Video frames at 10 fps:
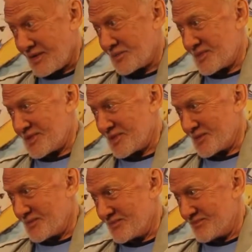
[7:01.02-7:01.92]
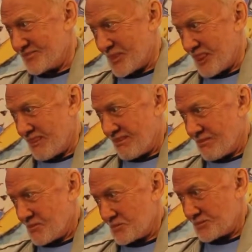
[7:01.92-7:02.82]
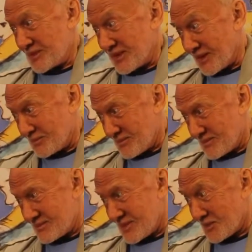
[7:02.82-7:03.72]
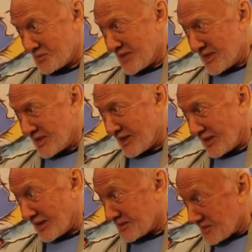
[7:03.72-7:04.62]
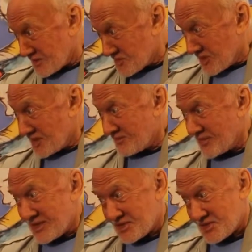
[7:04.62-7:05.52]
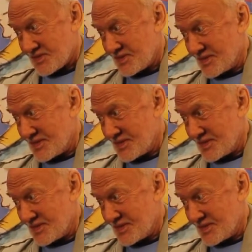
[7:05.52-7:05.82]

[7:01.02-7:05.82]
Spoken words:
up there. But that doesn't mean I like to see the fish.